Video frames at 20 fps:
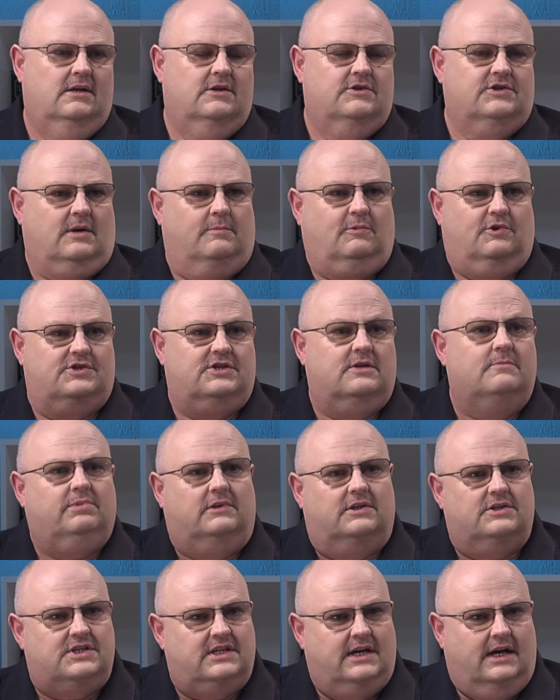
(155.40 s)
So by
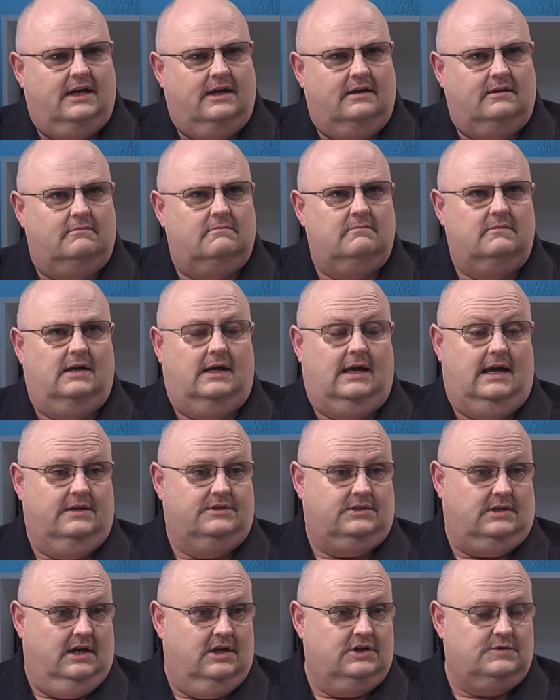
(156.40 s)
simply saying,
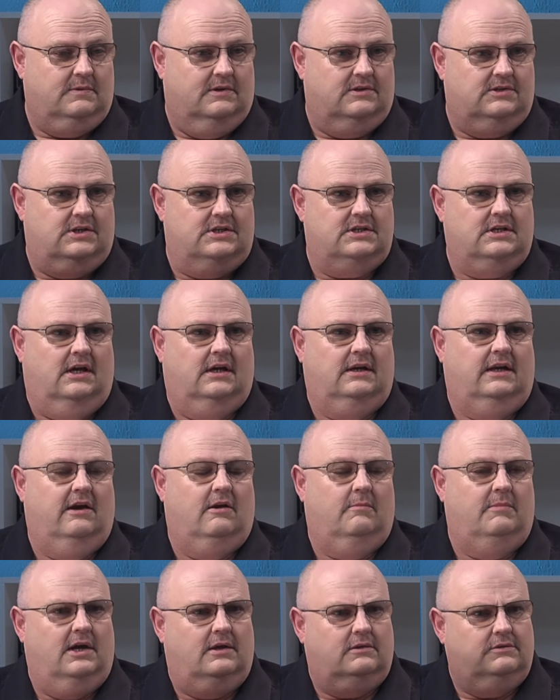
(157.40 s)
as the experts are saying
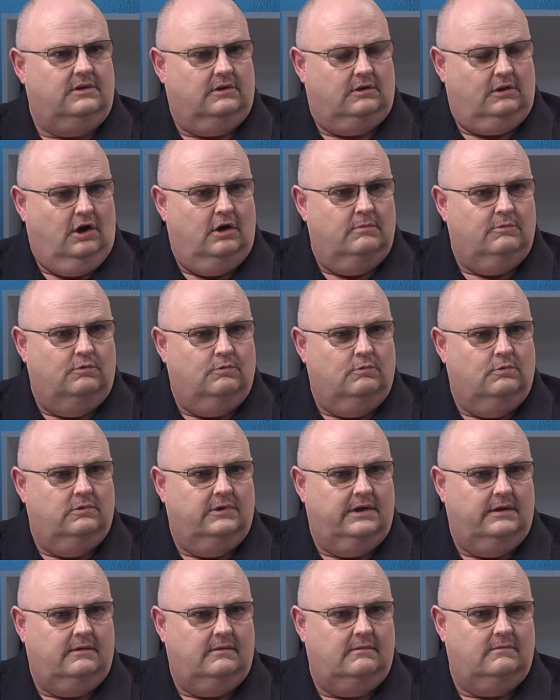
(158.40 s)
now about the global
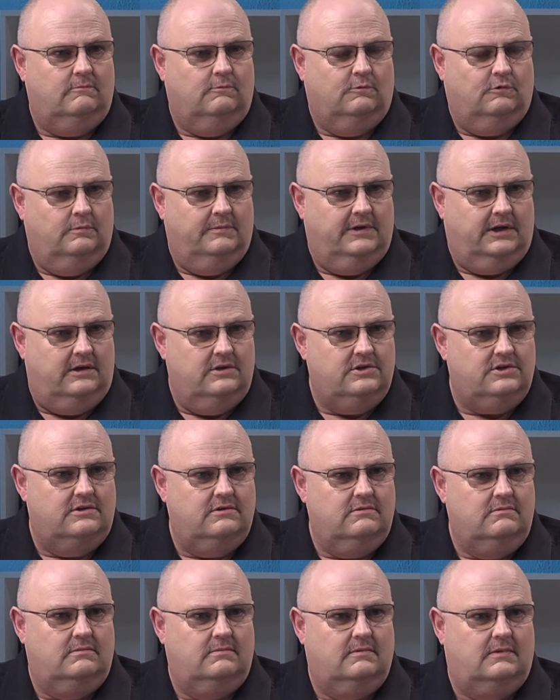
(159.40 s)
warming
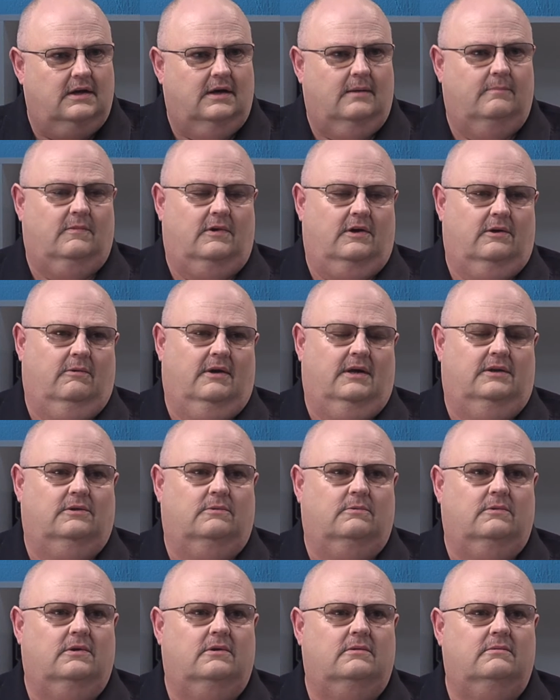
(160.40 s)
issue around
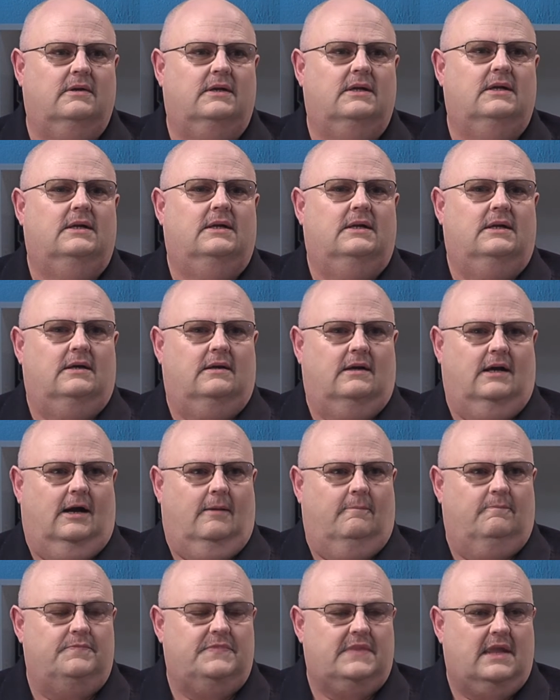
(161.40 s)
the world,
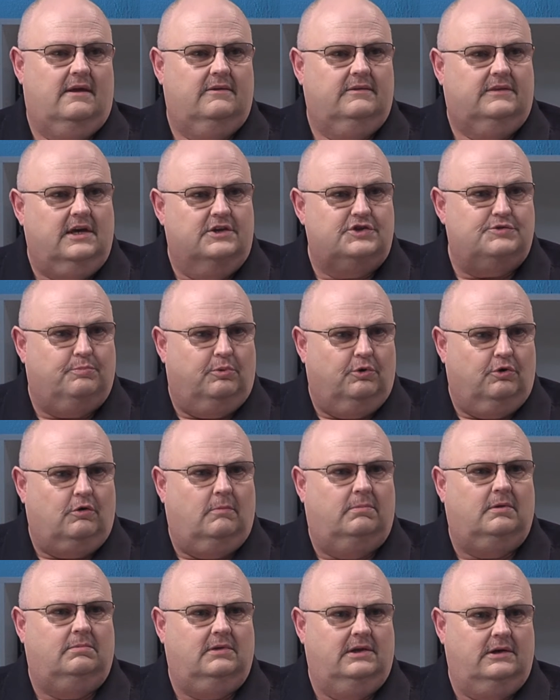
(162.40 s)
that's
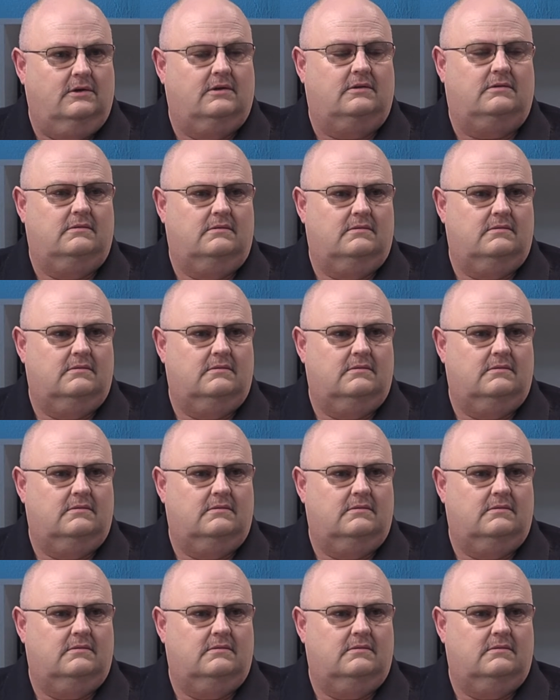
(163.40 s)
probably got